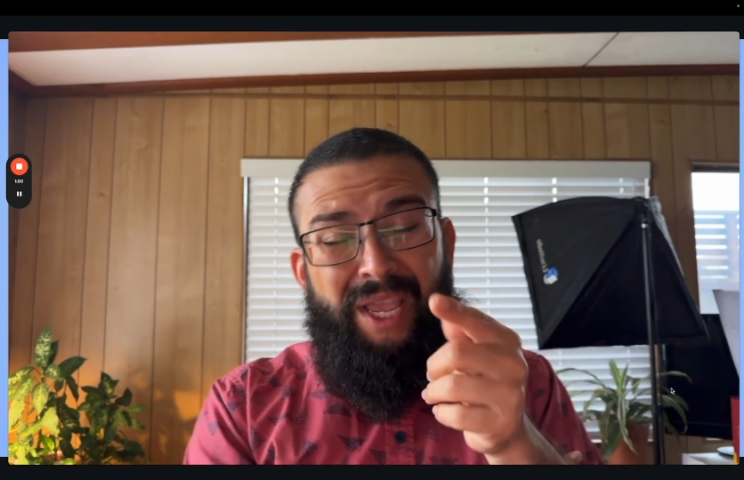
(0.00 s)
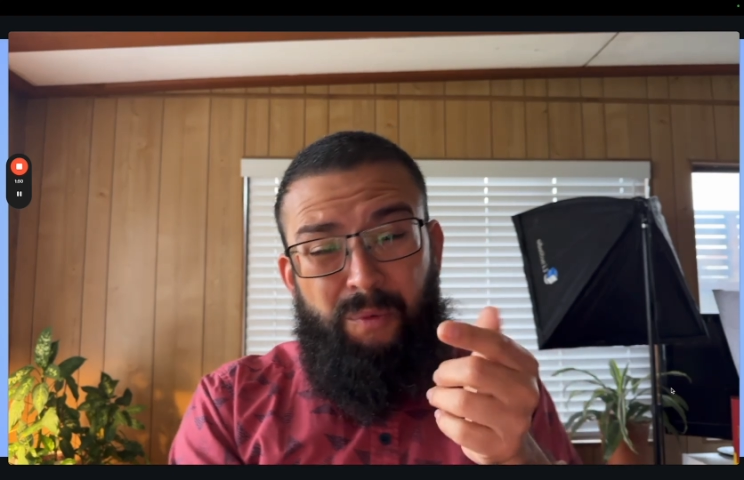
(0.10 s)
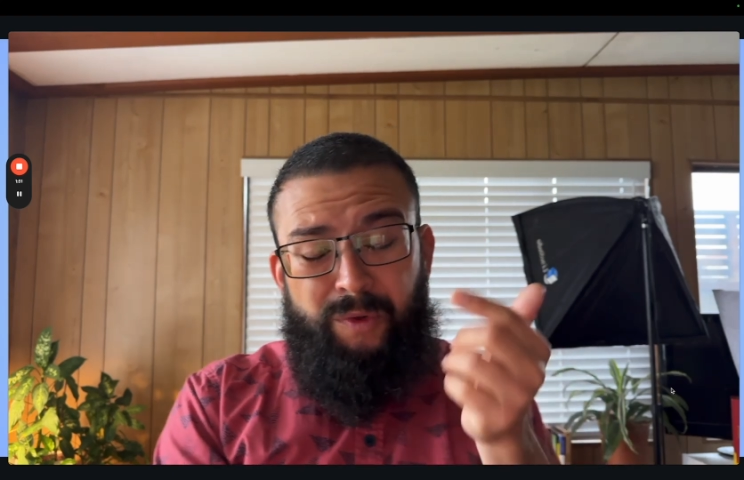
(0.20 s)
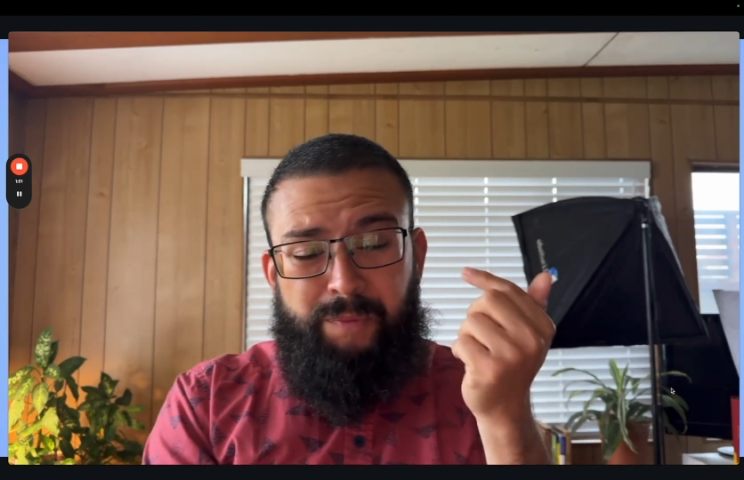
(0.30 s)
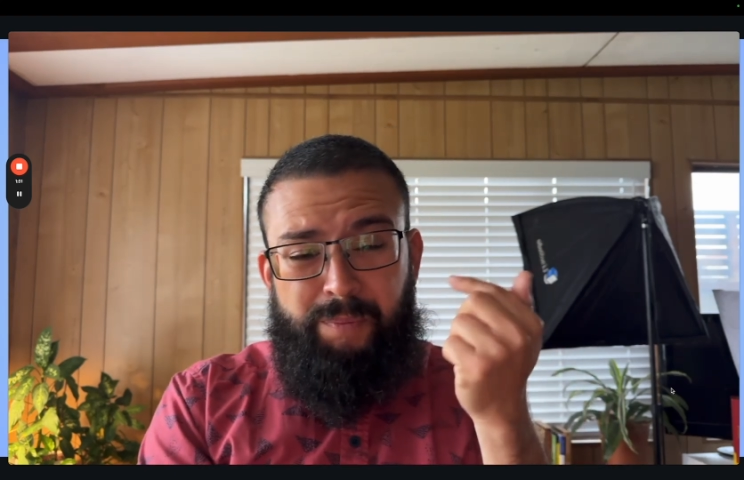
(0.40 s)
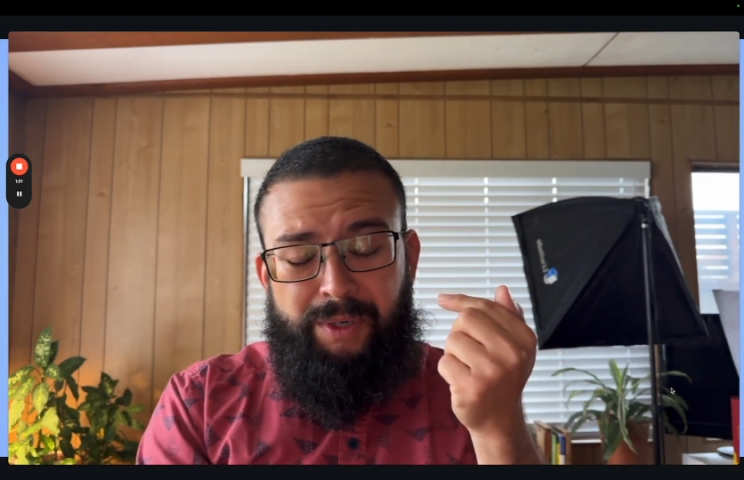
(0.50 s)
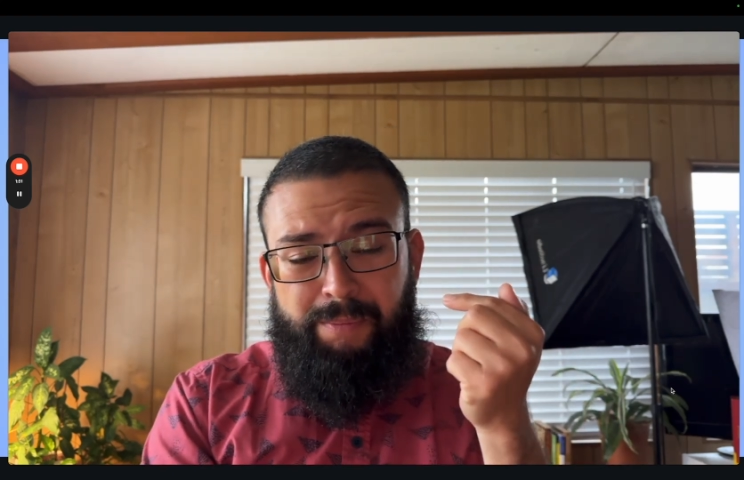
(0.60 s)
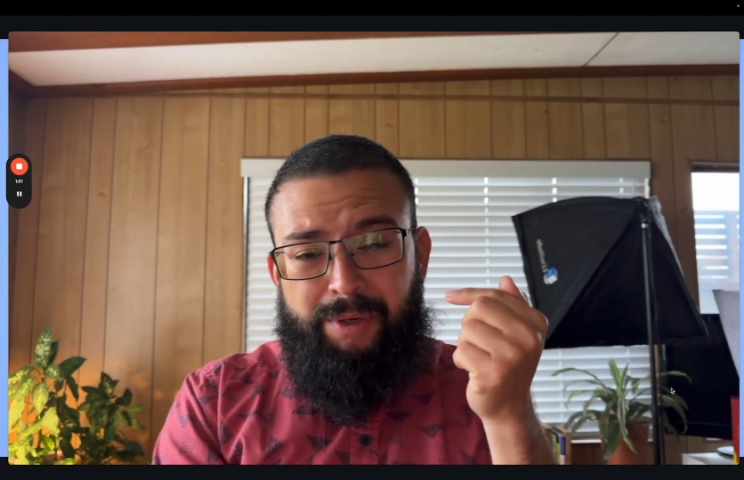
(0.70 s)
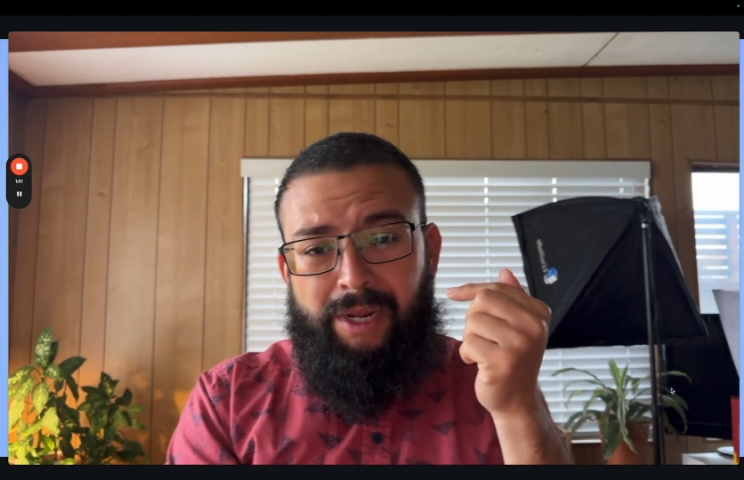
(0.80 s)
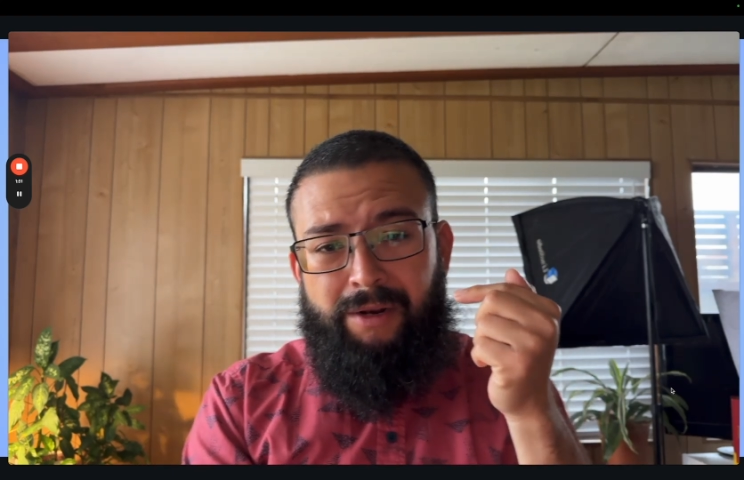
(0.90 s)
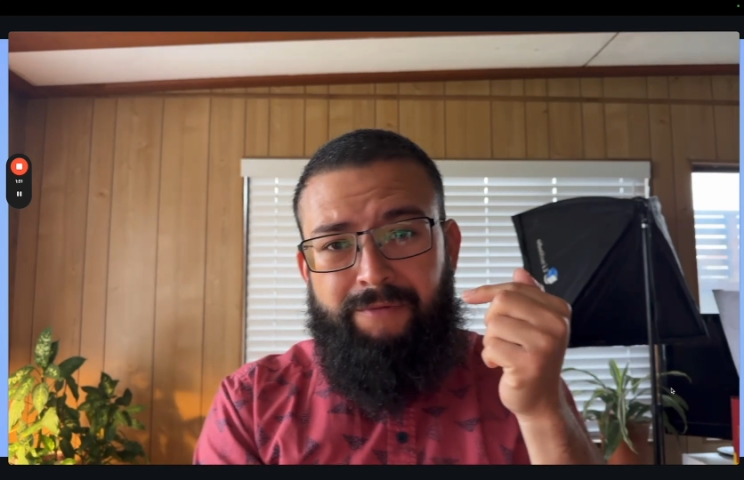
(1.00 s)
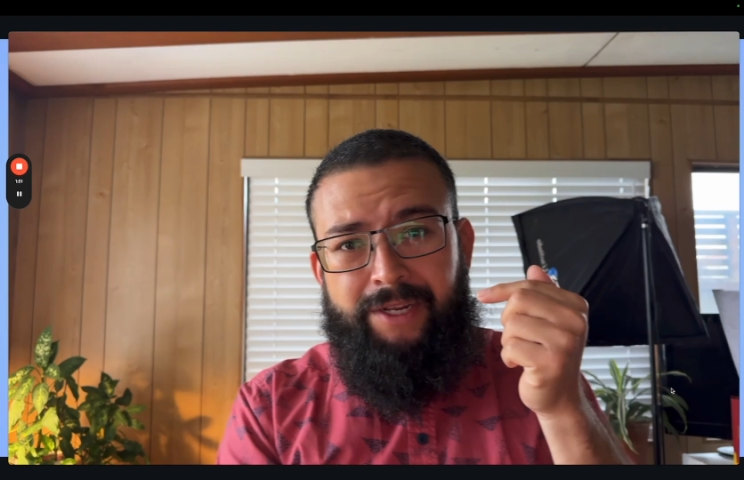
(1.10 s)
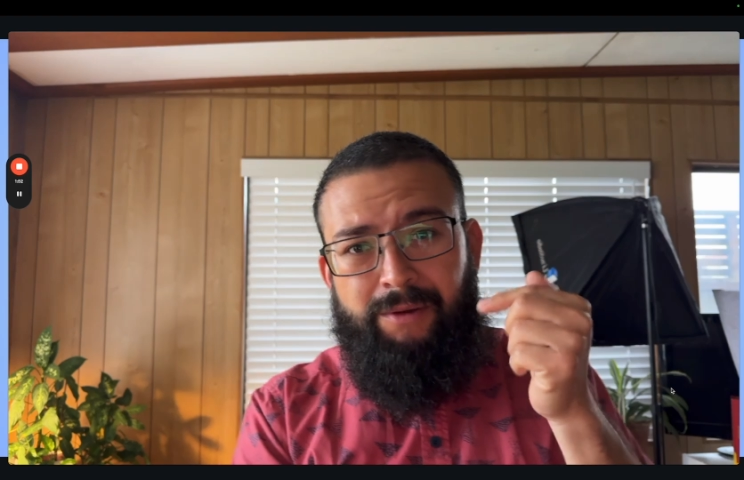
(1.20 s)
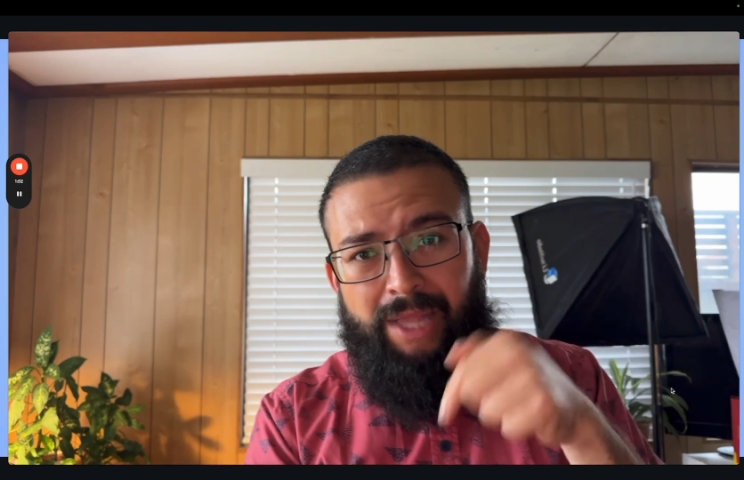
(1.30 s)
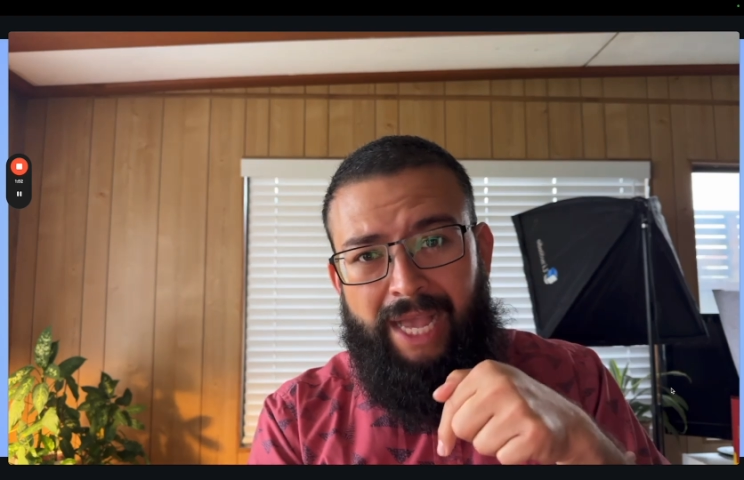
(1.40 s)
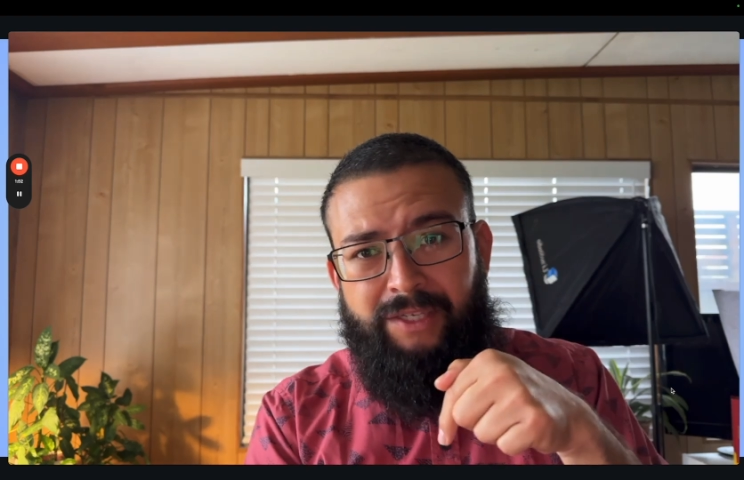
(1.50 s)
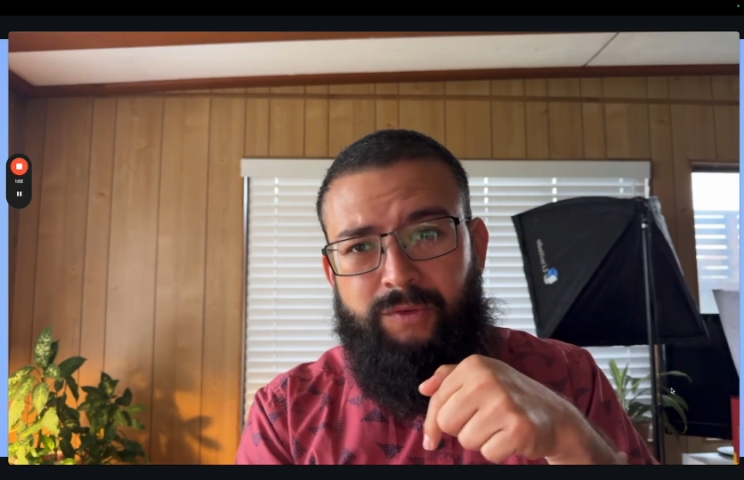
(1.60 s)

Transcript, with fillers: was put put out a video last